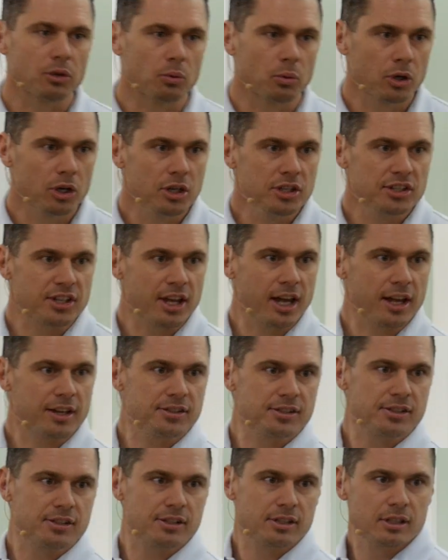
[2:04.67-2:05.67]
the word
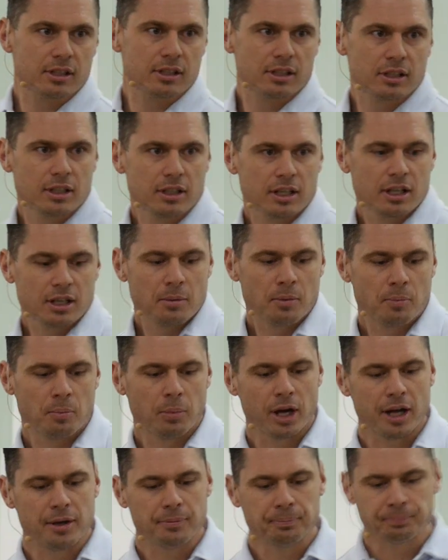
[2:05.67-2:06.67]
says.
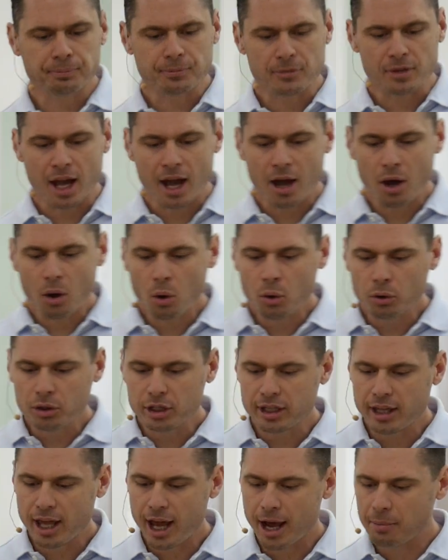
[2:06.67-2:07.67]
But not only
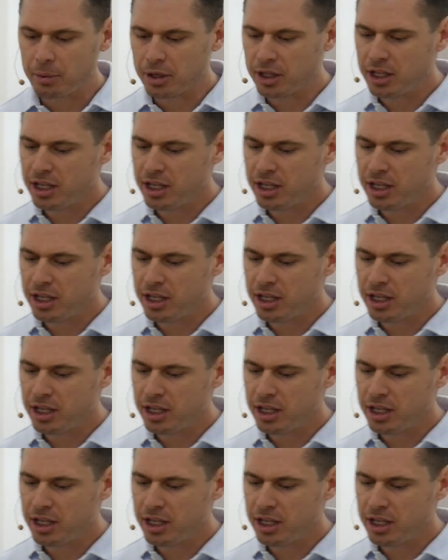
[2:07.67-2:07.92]
that, but